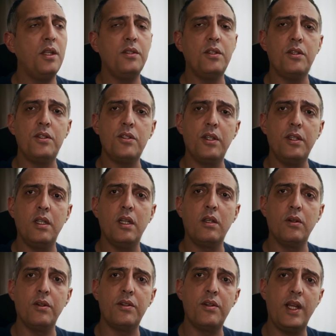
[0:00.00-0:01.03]
tertiary
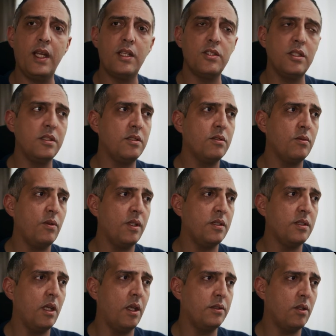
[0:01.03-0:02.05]
contractions
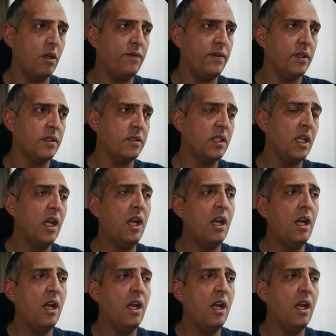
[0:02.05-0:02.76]
within the esophagus.